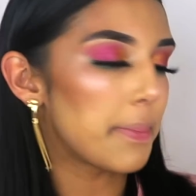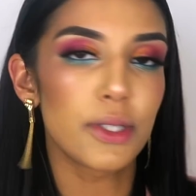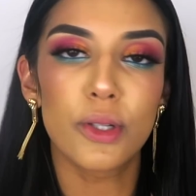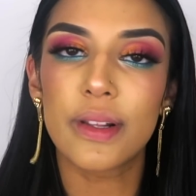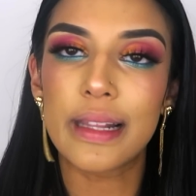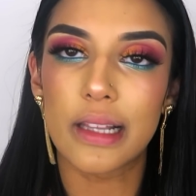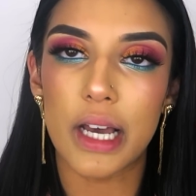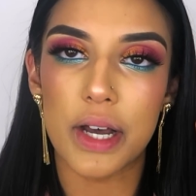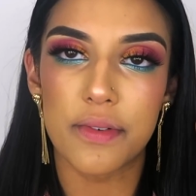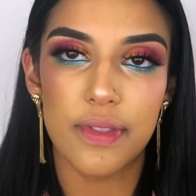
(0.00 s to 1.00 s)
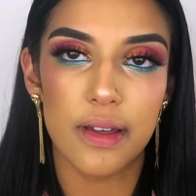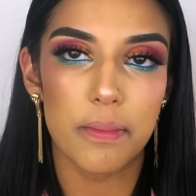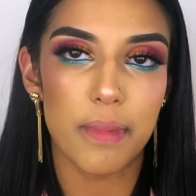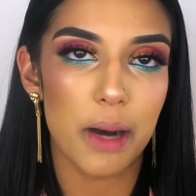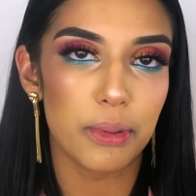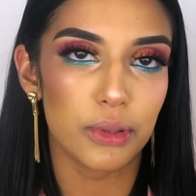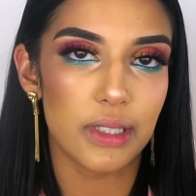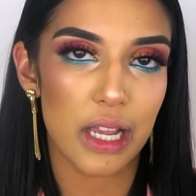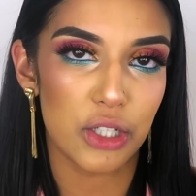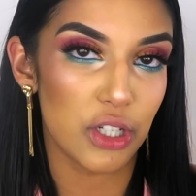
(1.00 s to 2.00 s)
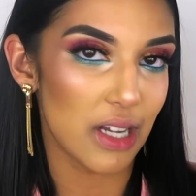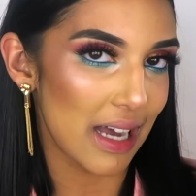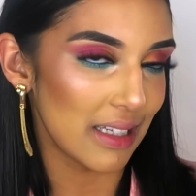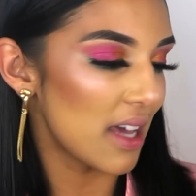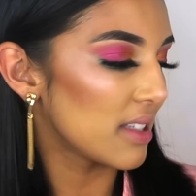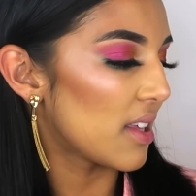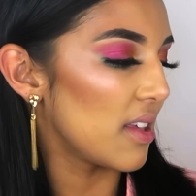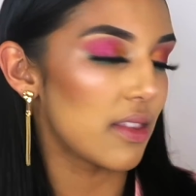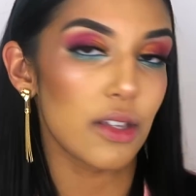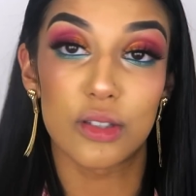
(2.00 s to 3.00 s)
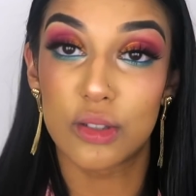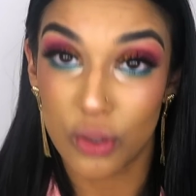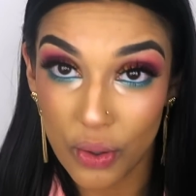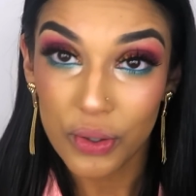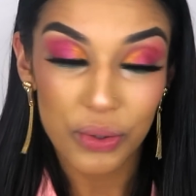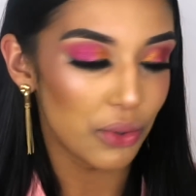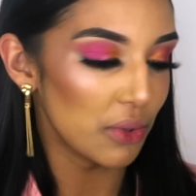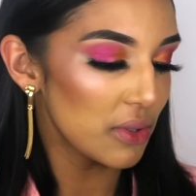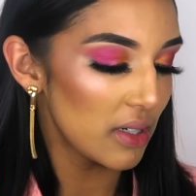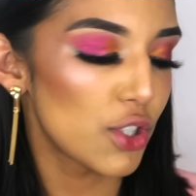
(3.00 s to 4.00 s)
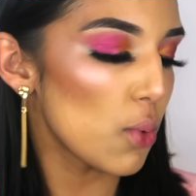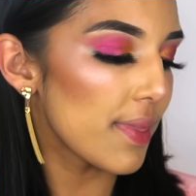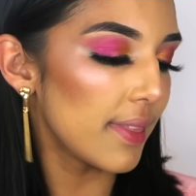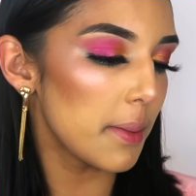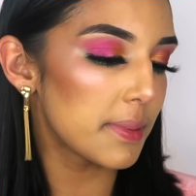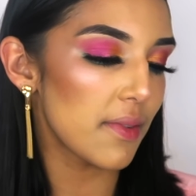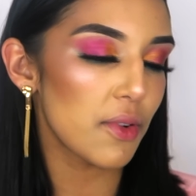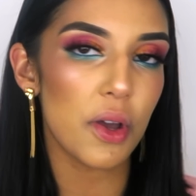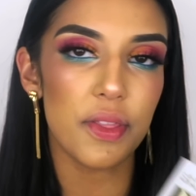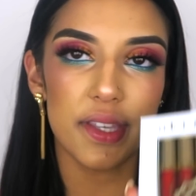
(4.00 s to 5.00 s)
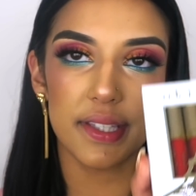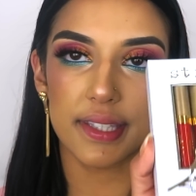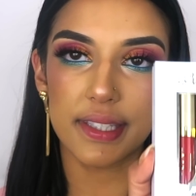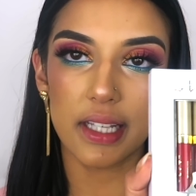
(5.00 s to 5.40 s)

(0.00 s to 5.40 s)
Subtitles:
I absolutely love the marble textured highlighters. I think they're so cool. So with lips, I've got this